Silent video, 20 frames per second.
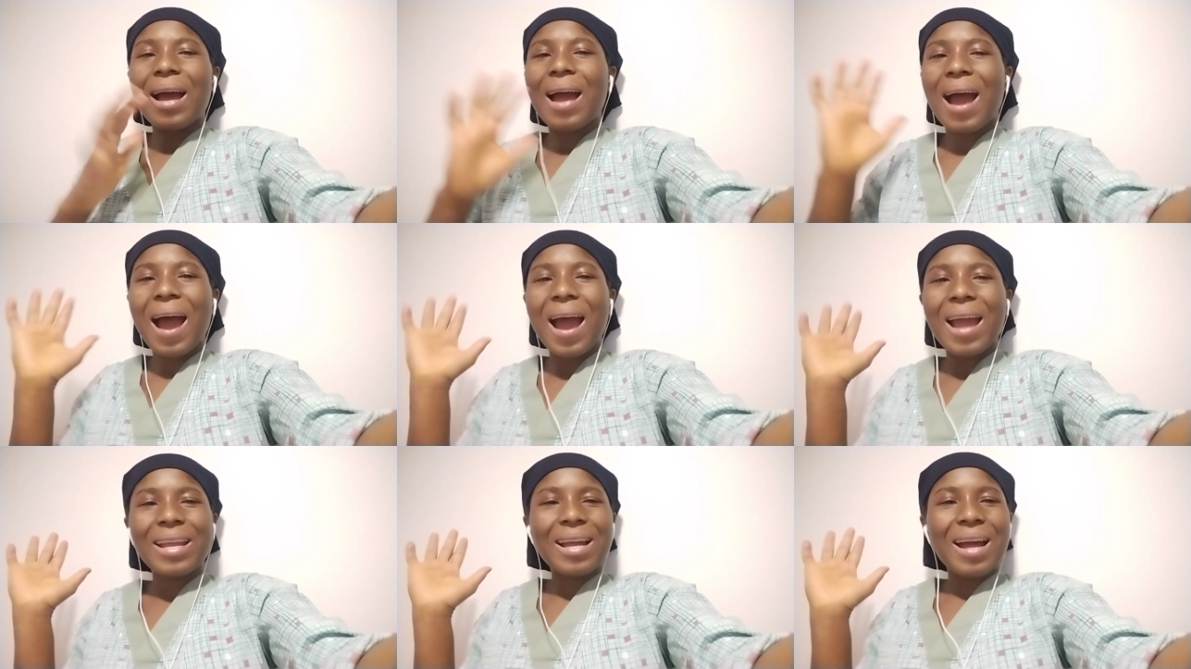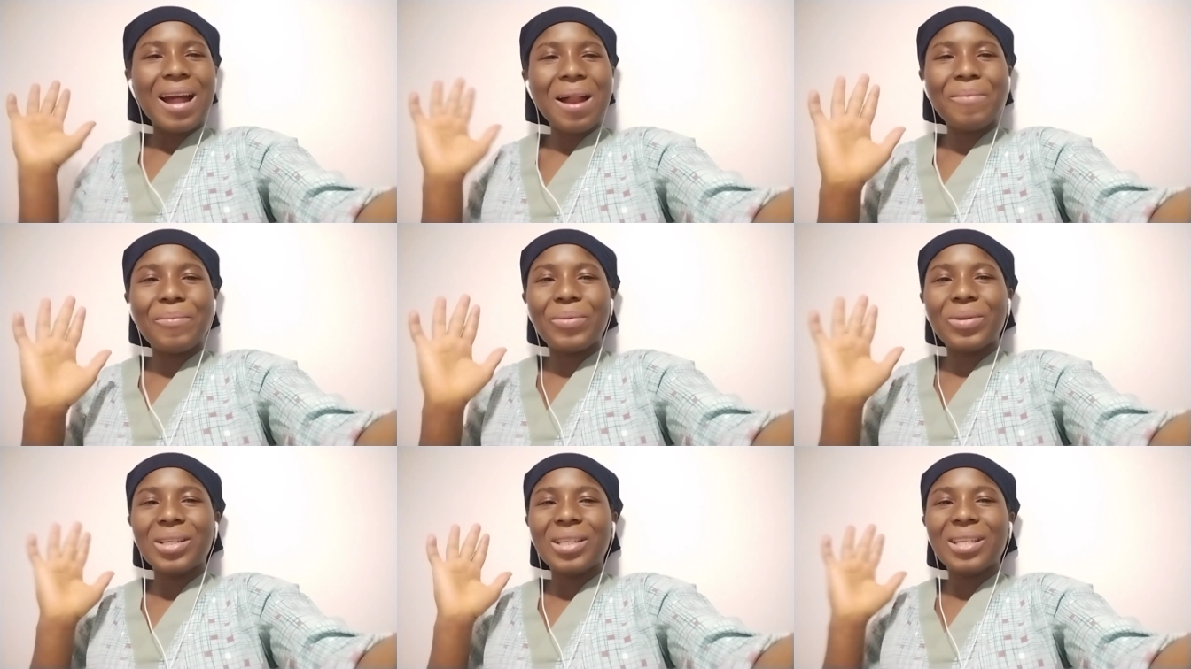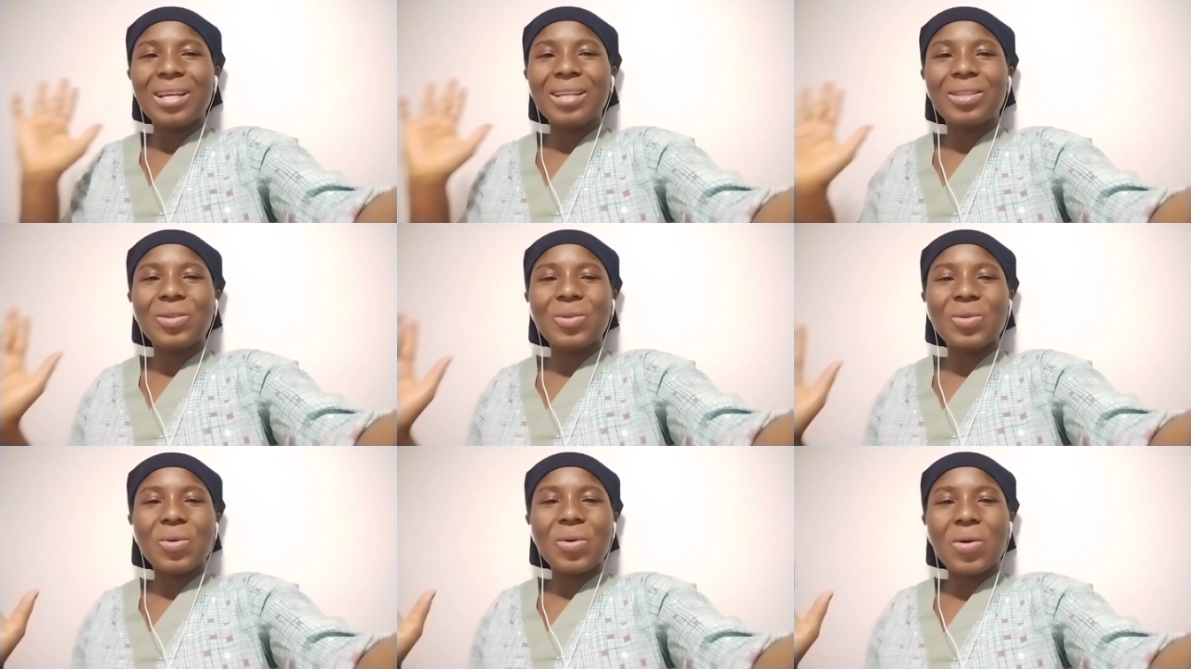I
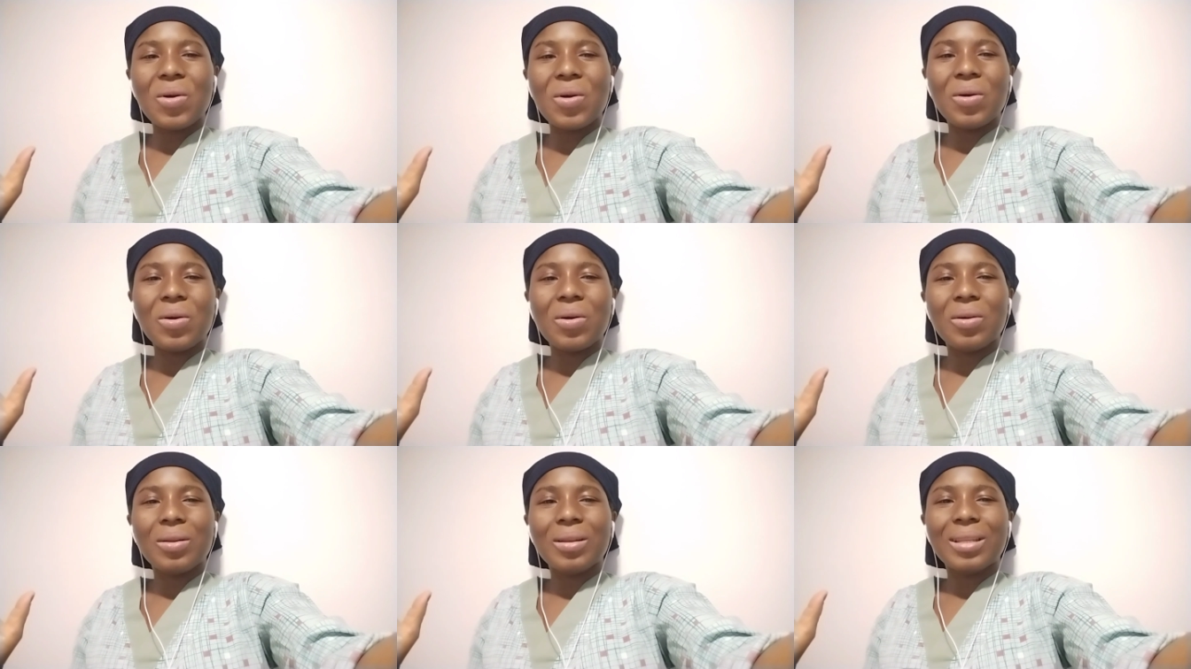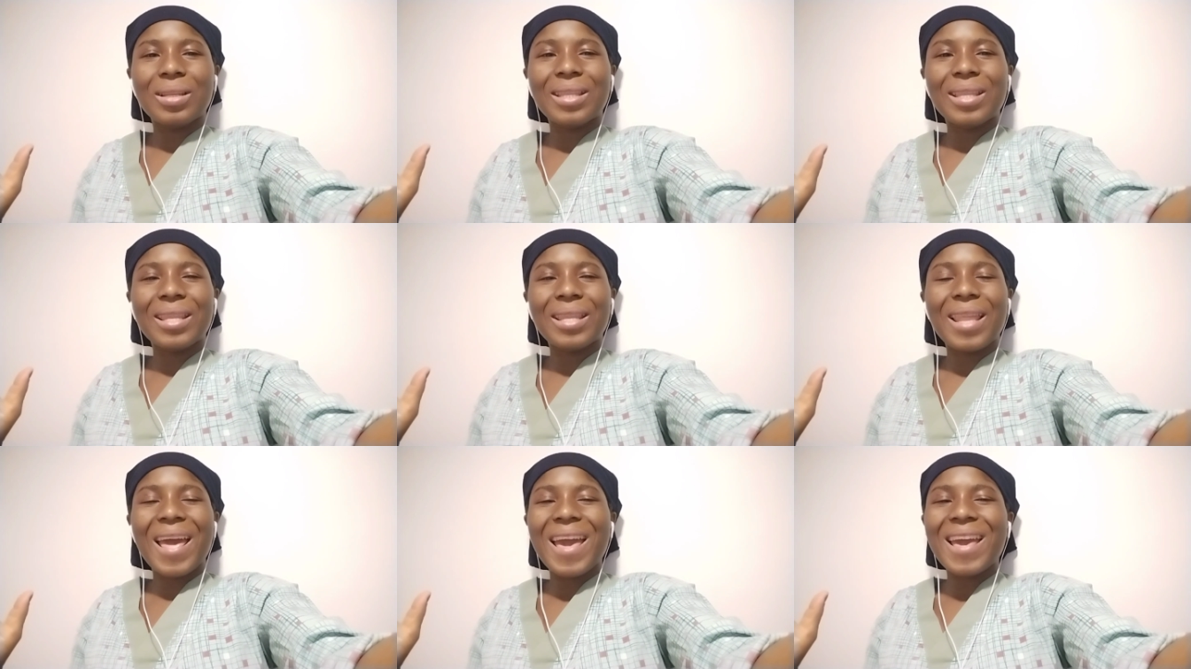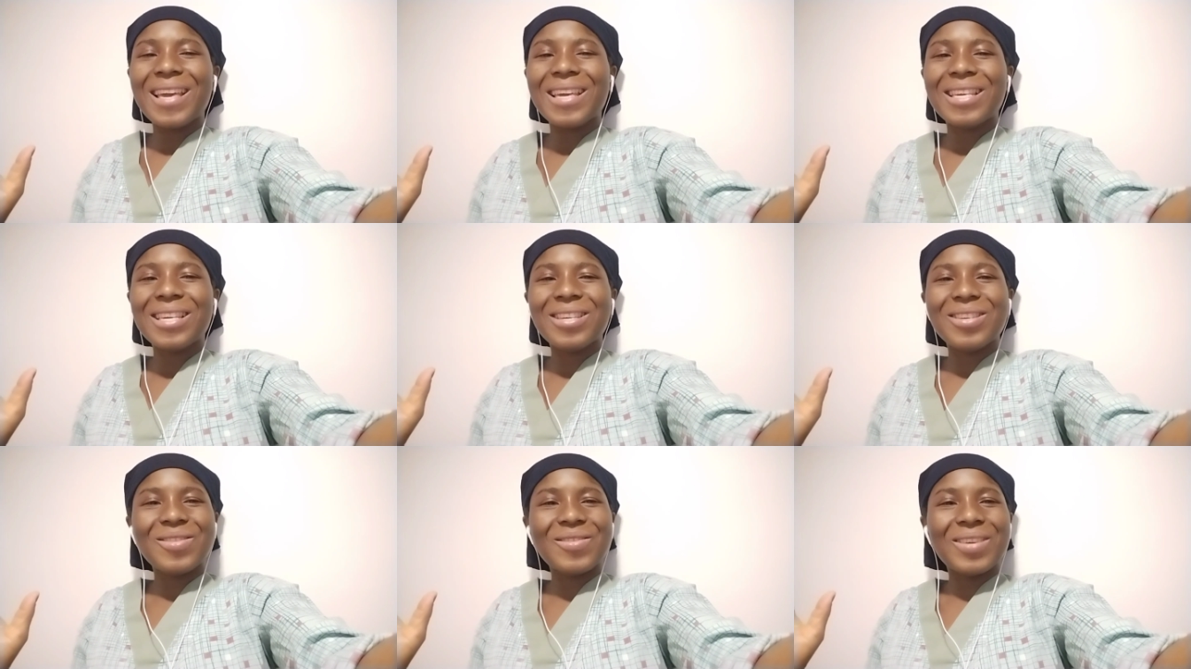appreciate you all.
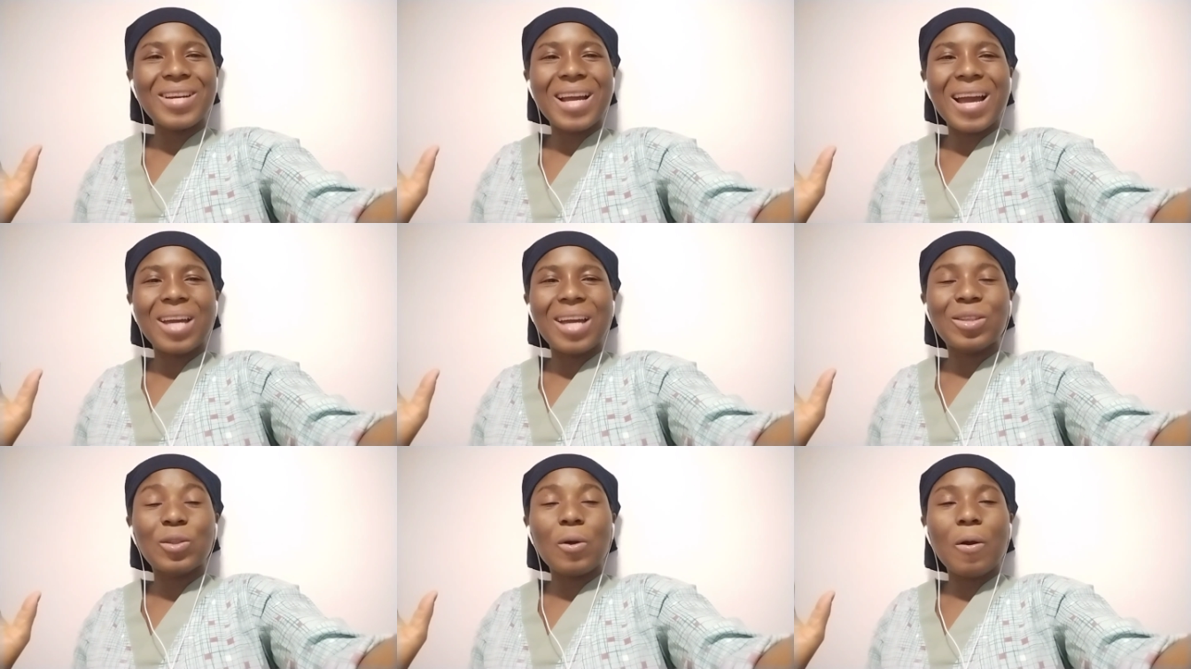Thank you, guys.